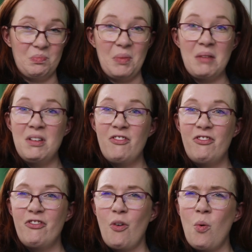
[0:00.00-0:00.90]
maybe
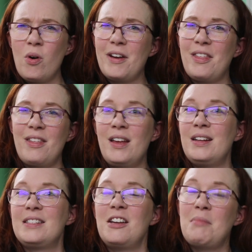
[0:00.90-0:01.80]
4
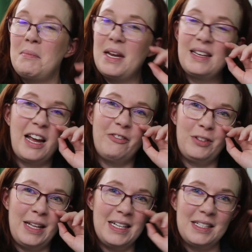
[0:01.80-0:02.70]
things on my make 9 for
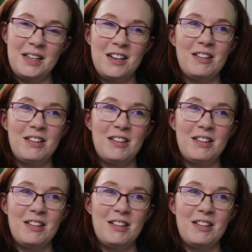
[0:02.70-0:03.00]
last year,